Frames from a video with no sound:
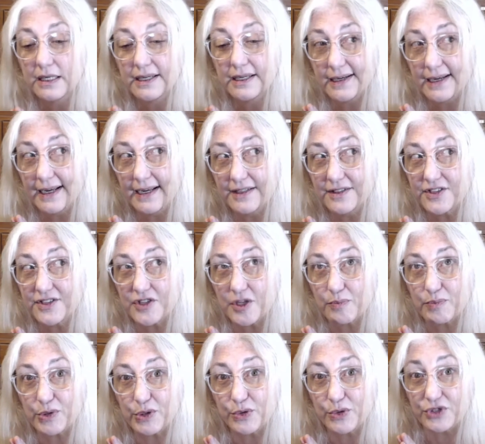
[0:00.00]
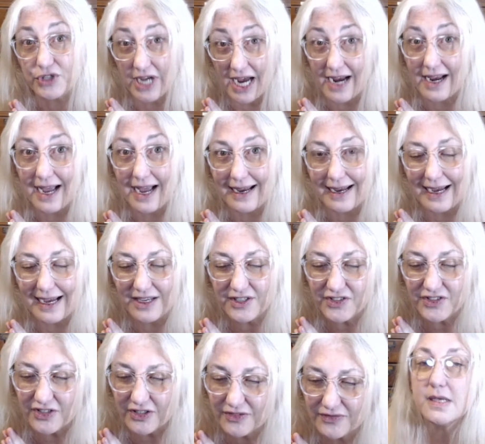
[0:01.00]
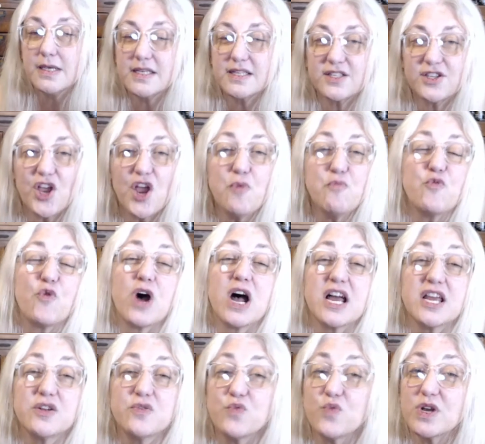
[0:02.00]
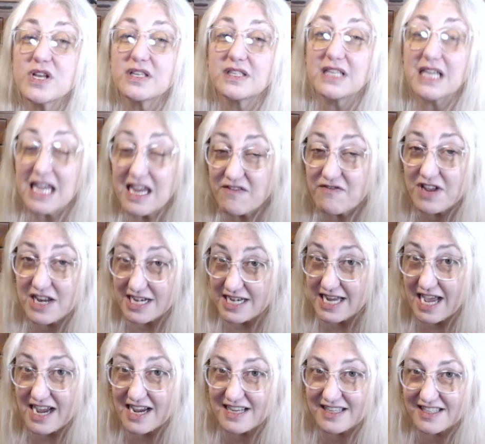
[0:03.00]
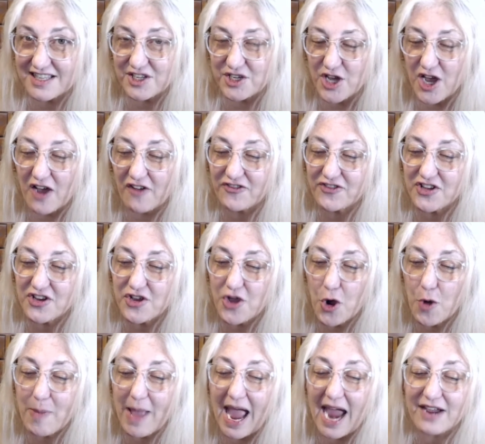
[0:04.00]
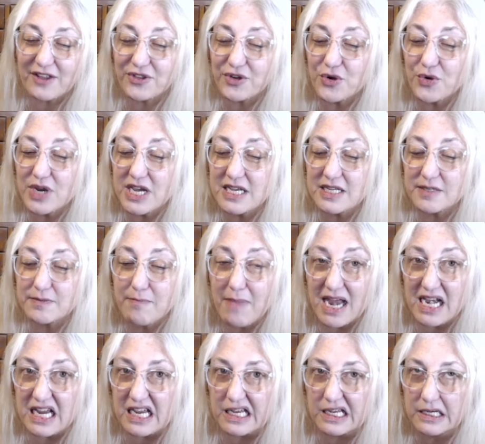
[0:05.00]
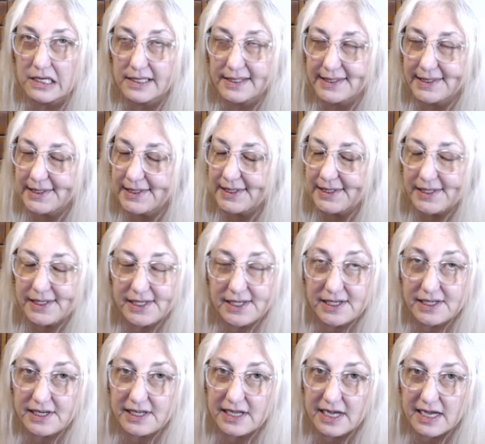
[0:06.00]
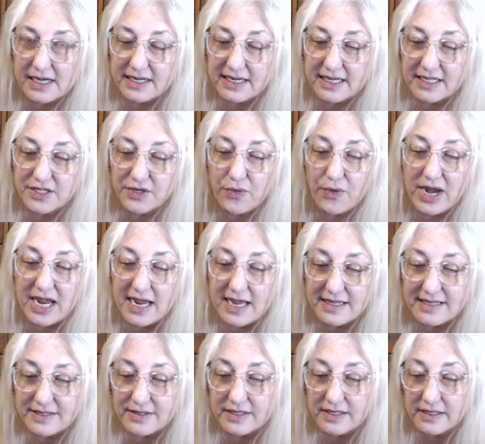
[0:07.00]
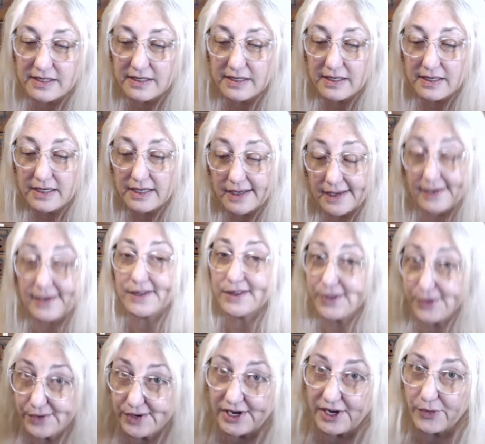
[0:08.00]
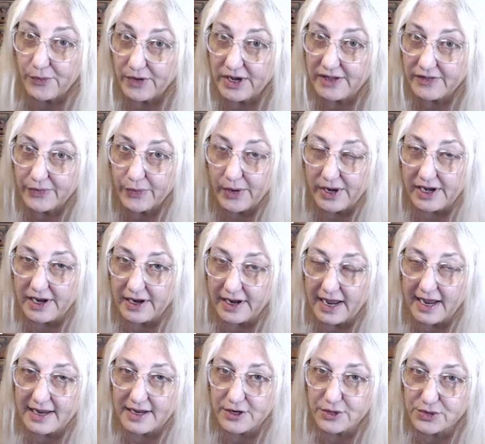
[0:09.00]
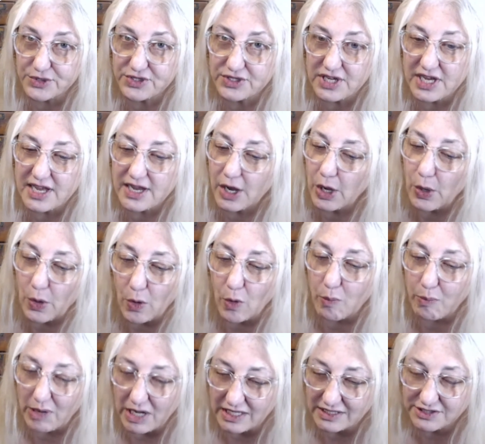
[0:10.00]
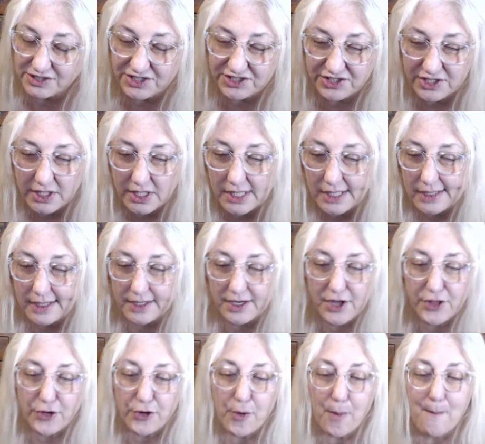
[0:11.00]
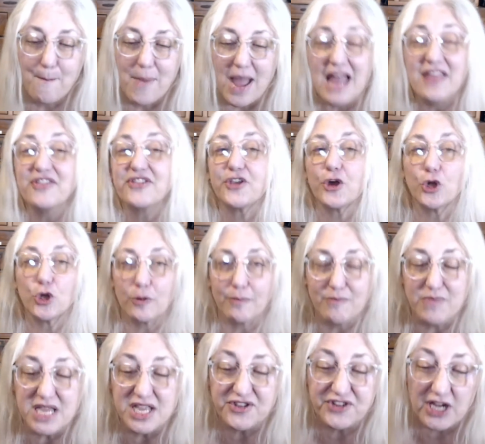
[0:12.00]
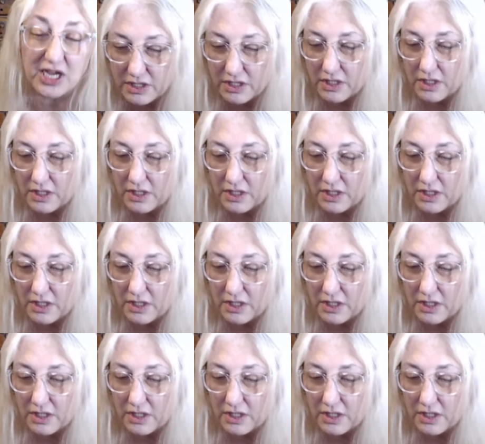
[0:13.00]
Hence the blue check, I guess. Someone was even nice enough to go back through his many idiotic tweets, including retweeting AOC a whole bunch, another mental midget,